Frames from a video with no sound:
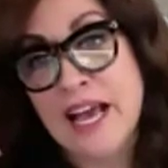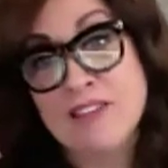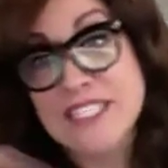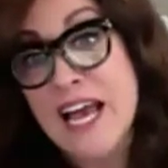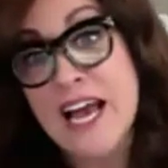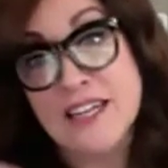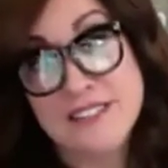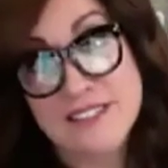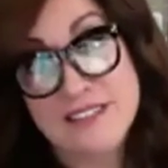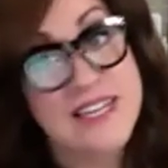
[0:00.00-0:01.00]
a
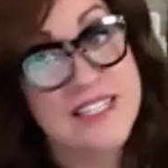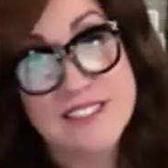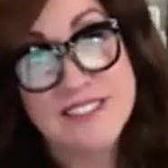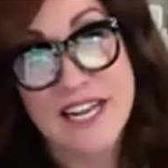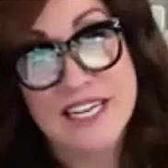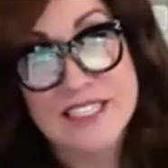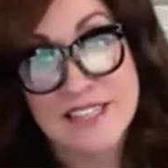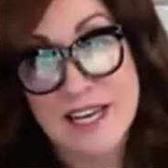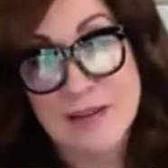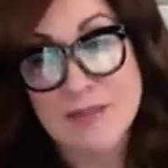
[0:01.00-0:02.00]
task that's assigned to
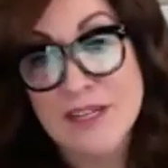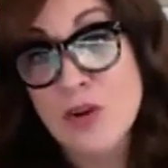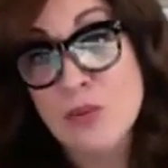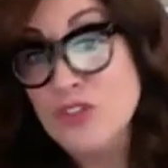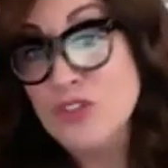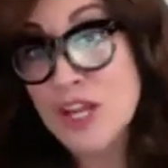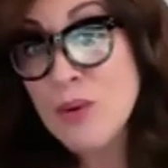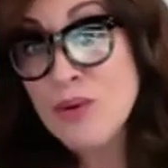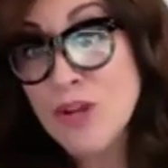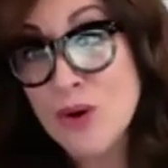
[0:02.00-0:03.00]
them, which they
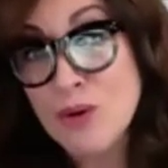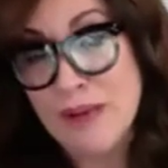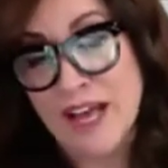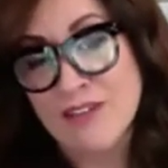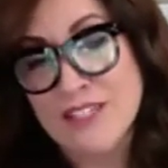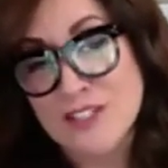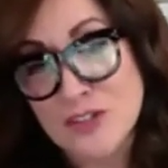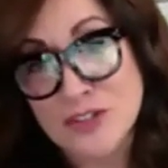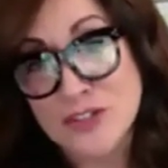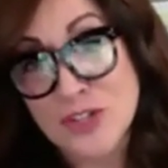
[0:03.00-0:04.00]
won't know about
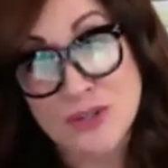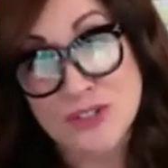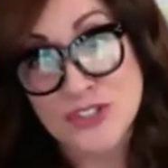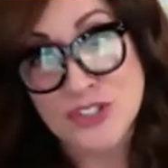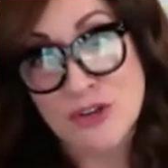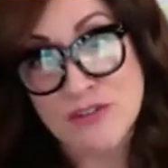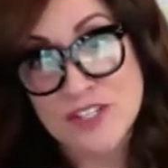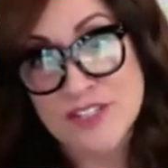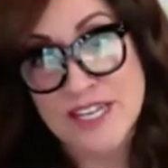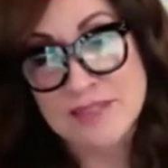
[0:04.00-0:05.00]
until they're told to turn over
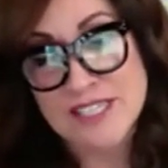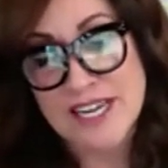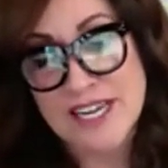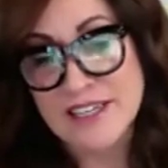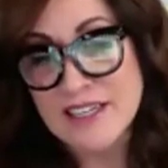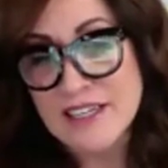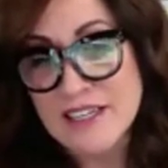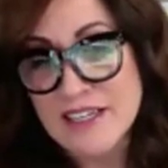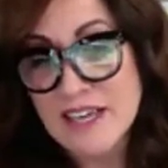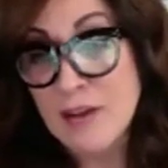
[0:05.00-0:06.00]
their name tag.
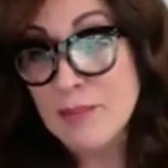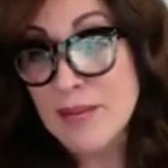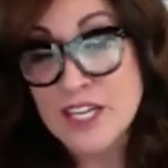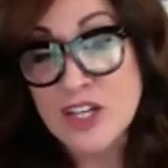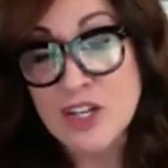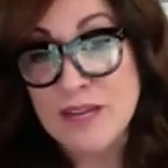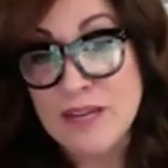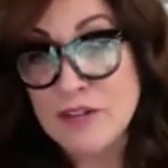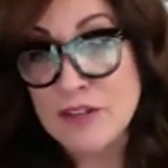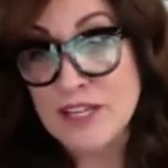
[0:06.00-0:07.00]
And it could be
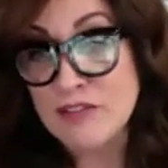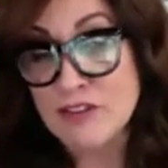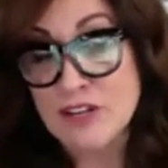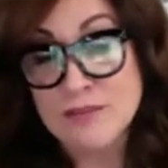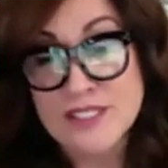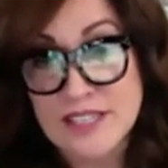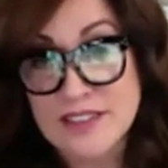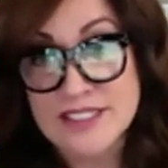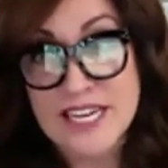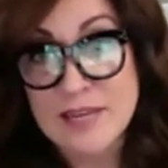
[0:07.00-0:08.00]
everything from set
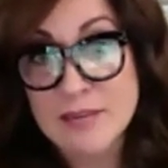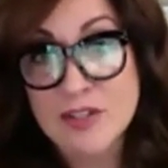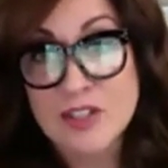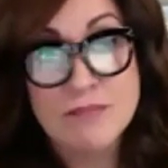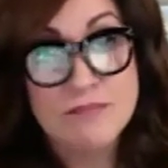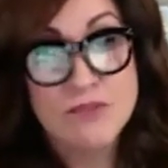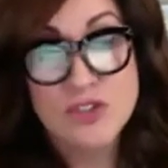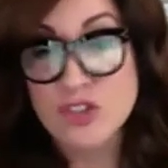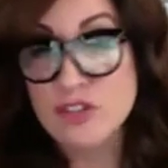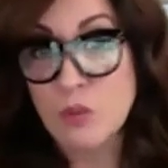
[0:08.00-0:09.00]
the table,
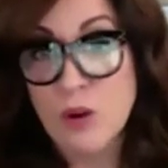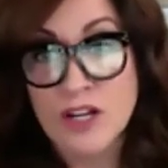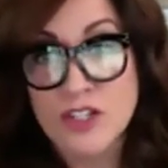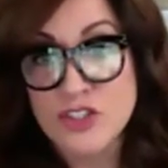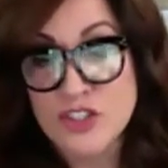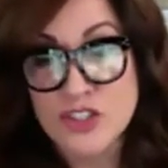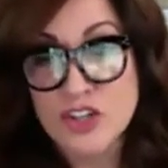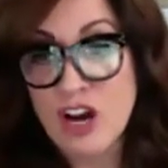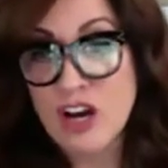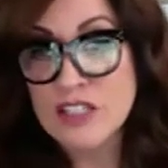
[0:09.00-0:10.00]
serve water to your
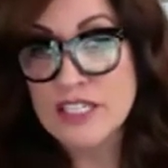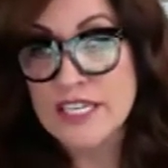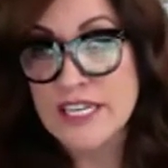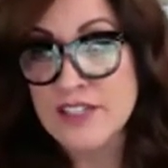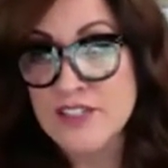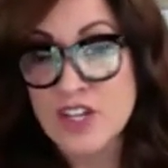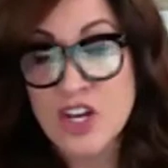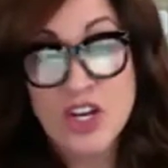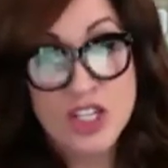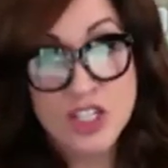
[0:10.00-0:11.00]
colleagues,
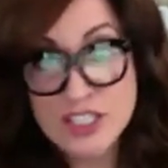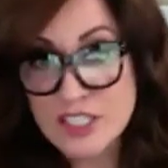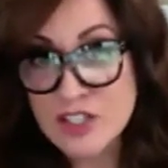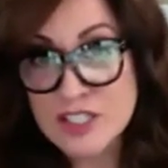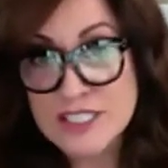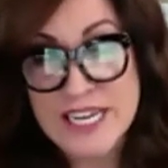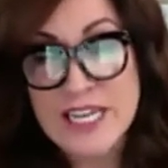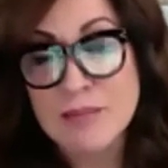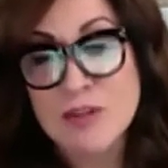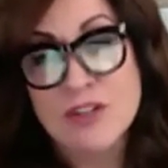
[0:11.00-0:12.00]
clear the
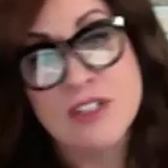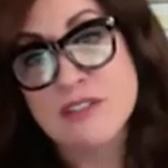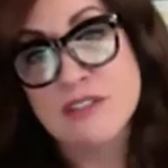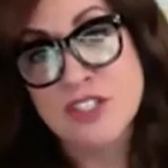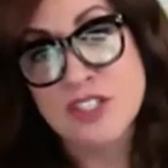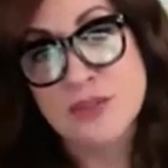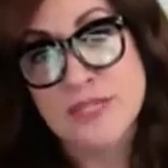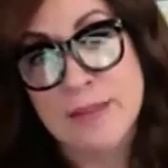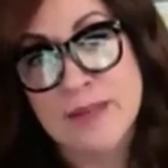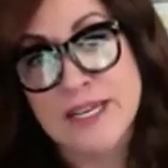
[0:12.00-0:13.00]
table, you
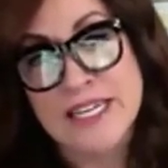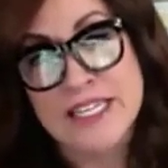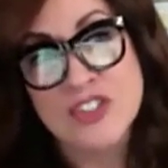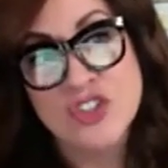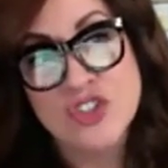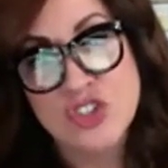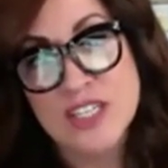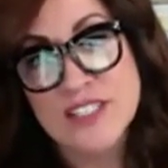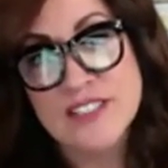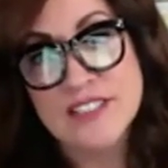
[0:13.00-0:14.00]
name it. And it's
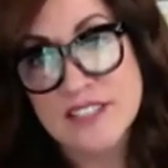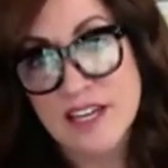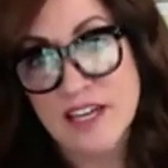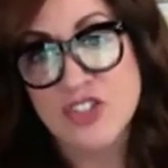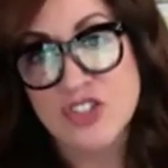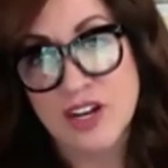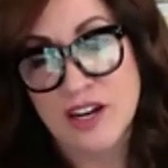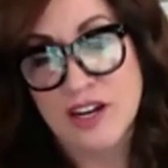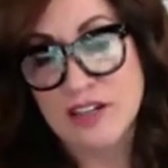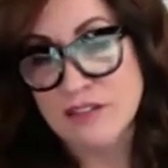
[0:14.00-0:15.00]
just a touch
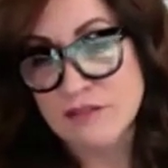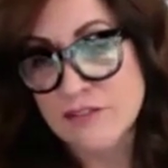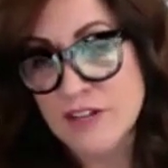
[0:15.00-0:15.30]
of,